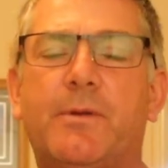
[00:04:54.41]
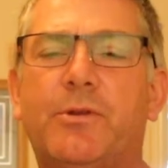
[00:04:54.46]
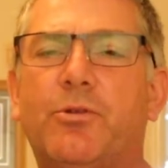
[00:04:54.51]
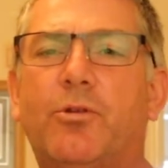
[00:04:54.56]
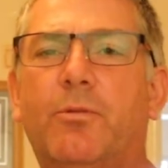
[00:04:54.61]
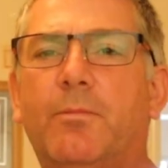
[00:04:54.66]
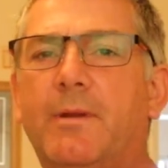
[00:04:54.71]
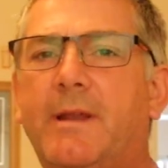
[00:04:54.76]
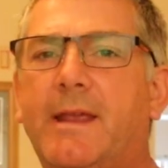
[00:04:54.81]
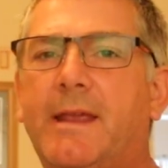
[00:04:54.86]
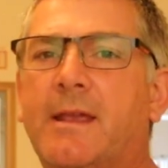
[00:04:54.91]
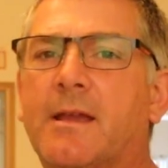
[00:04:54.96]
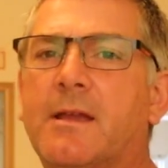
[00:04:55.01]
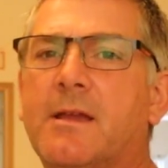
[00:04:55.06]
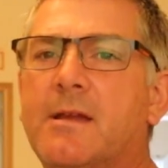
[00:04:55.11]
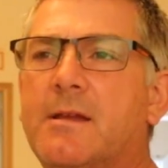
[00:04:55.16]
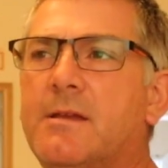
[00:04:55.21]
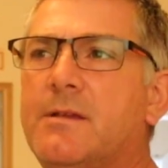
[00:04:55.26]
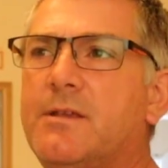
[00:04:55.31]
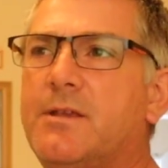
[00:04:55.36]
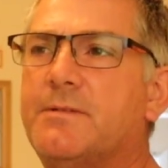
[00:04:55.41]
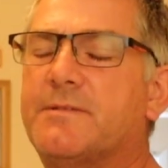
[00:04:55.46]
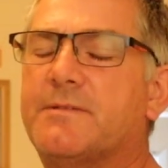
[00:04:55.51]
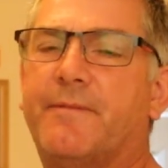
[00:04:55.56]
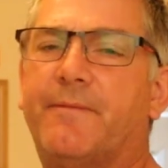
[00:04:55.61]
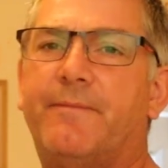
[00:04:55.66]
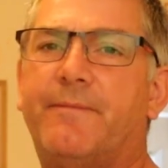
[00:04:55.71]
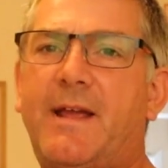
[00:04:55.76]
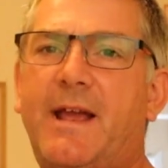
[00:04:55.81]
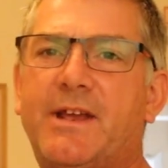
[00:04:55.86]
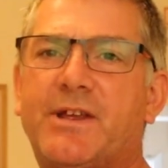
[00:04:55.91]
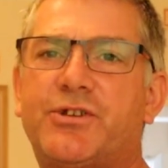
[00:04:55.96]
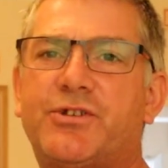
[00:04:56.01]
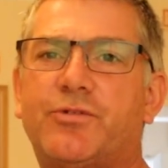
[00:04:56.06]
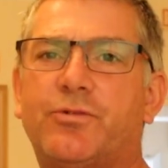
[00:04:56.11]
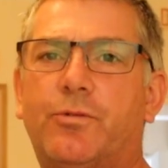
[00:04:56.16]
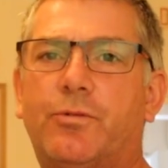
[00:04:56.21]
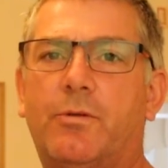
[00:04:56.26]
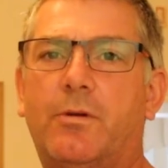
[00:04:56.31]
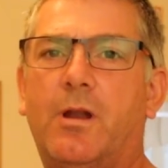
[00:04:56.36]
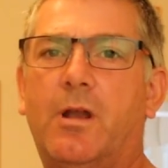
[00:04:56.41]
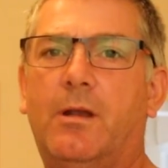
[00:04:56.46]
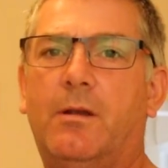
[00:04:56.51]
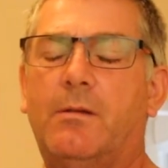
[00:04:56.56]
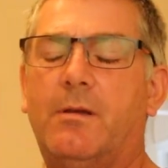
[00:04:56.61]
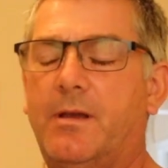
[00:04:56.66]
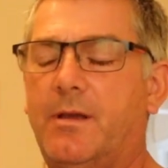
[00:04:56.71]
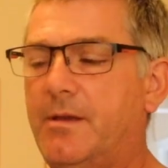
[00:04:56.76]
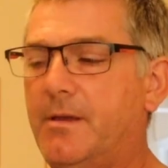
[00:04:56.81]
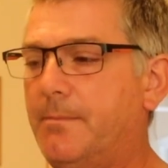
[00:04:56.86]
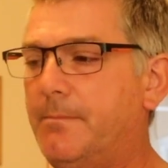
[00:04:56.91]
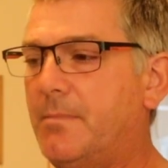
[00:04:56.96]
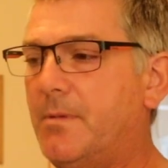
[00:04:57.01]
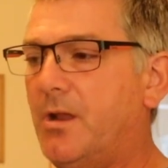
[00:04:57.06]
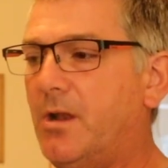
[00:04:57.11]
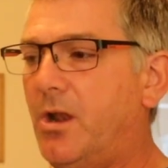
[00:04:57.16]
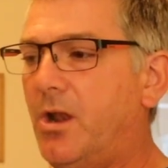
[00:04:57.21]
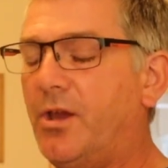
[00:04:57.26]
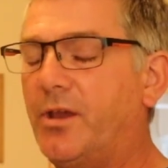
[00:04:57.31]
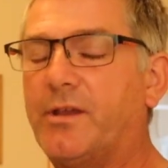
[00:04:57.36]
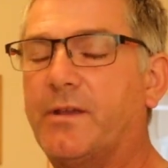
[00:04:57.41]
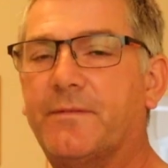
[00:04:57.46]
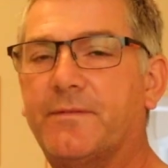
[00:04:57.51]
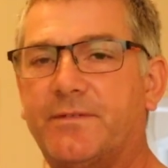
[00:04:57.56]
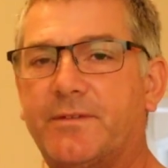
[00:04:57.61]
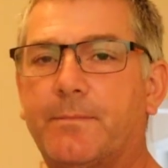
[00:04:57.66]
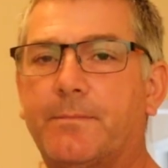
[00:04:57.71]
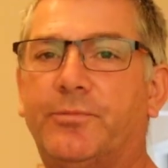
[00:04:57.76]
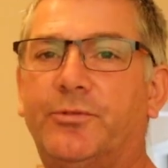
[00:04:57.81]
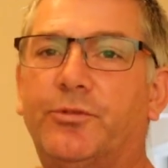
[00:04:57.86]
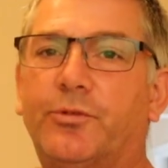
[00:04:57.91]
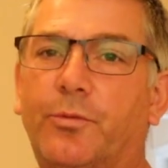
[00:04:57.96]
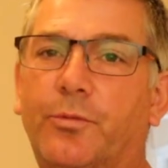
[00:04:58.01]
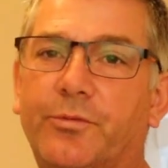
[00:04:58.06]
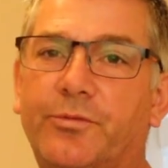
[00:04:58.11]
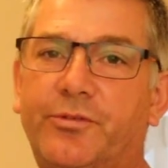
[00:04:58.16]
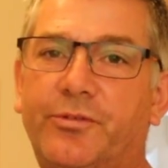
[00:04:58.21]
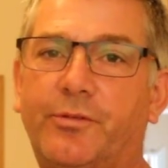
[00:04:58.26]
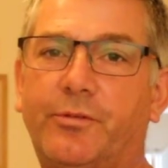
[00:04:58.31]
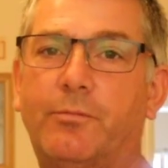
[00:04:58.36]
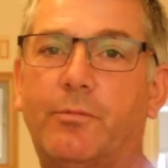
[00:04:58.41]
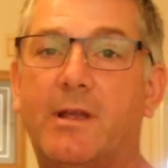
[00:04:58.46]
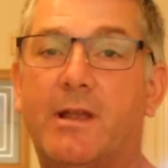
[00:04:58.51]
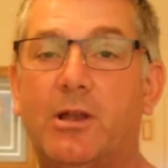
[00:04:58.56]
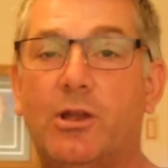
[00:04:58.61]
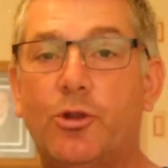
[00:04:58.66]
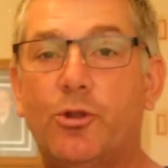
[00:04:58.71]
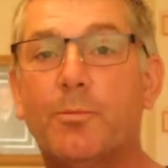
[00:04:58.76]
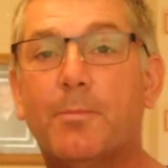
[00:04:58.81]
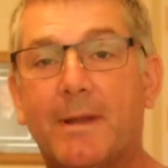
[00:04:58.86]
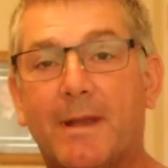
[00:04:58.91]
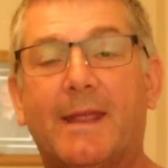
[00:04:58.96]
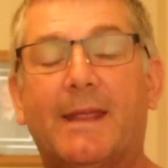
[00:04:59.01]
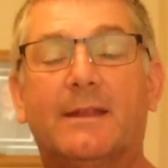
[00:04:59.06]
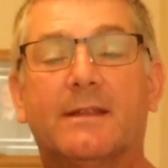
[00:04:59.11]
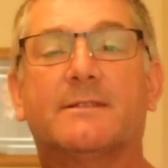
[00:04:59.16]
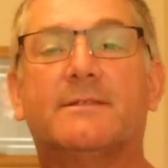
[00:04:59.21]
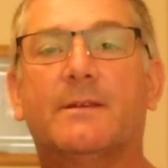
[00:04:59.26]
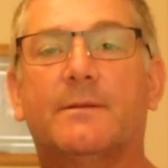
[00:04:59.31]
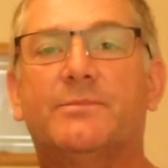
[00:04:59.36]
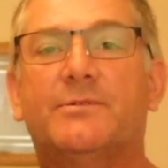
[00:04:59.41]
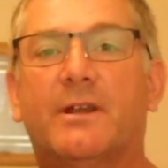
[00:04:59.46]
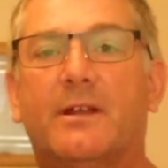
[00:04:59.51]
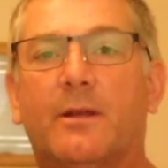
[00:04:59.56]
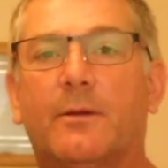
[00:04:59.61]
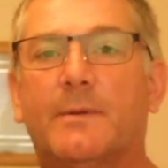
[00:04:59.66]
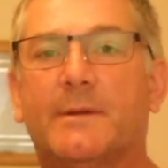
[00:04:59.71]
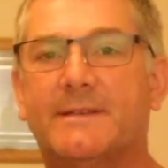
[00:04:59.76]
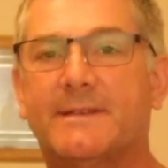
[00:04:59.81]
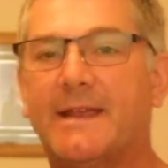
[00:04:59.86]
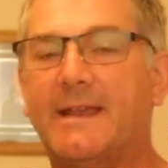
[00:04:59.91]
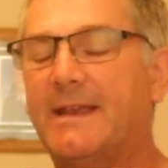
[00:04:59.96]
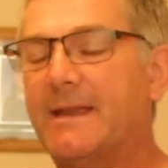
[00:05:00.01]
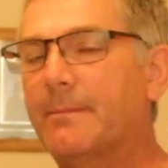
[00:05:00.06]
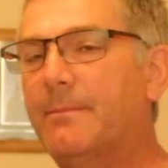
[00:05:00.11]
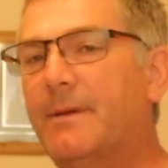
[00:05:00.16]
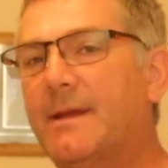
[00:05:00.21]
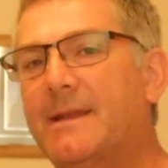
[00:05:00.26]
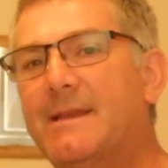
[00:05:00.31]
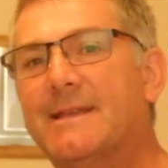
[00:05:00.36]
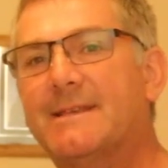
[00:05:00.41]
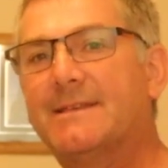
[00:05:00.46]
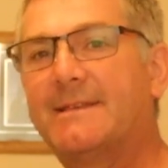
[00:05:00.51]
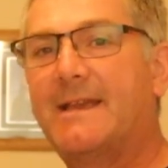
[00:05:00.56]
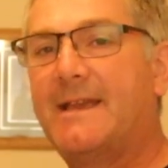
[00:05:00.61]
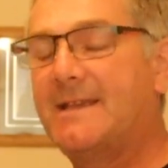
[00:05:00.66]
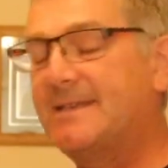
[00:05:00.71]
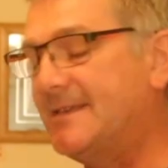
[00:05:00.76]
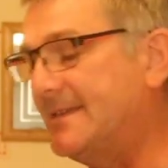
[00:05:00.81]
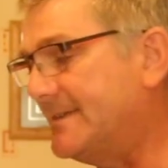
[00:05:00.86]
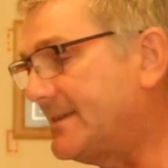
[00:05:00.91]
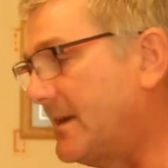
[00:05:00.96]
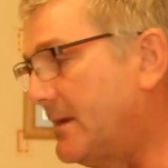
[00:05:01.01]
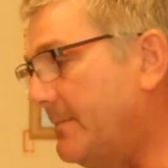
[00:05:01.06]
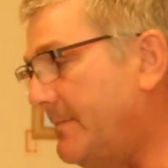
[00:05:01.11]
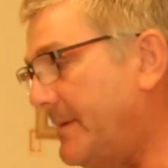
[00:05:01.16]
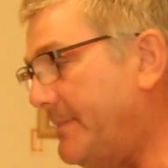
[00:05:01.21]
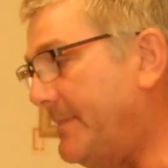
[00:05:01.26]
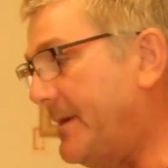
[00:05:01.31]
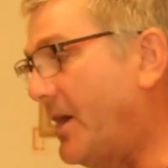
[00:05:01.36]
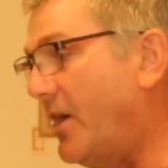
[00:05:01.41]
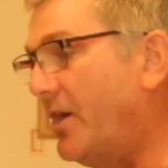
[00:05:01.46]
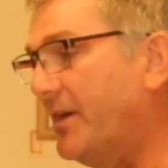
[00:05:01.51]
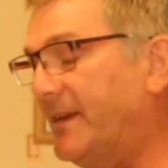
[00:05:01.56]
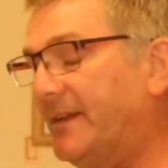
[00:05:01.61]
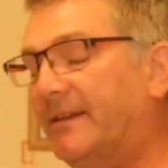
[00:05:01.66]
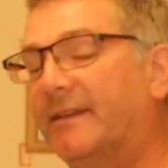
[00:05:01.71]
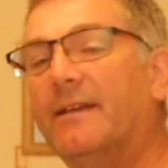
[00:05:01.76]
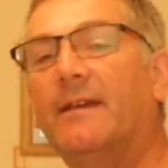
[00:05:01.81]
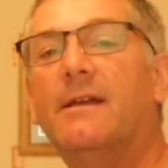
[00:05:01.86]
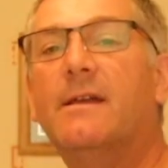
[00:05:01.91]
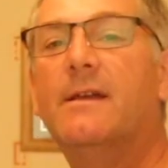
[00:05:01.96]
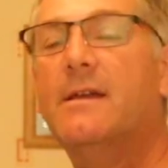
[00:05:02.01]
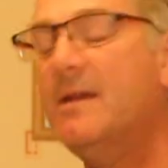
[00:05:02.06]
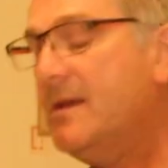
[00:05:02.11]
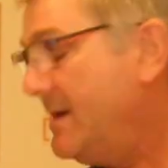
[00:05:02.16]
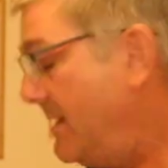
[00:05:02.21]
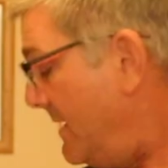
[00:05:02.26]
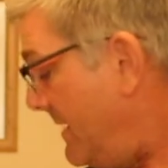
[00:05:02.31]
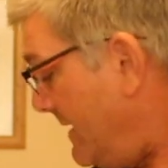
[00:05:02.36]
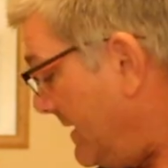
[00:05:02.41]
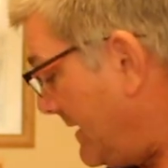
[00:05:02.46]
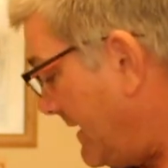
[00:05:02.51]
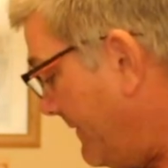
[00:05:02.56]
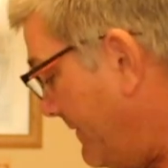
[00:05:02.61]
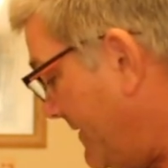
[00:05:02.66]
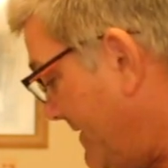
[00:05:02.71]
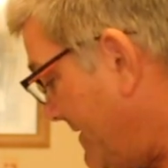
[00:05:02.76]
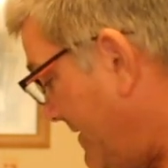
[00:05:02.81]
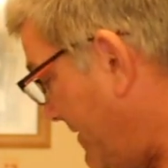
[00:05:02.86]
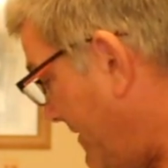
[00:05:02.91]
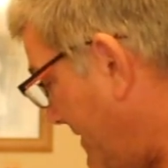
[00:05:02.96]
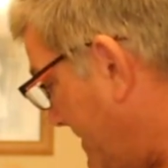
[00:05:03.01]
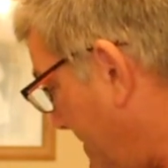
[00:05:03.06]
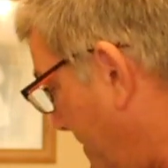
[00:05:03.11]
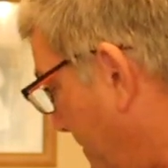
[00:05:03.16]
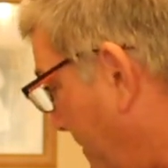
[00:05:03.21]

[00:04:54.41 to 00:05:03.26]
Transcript: We normally use a flash or a light of some sort to illuminate the subject that we're taking, but in this case it's going to be behind, giving us a nice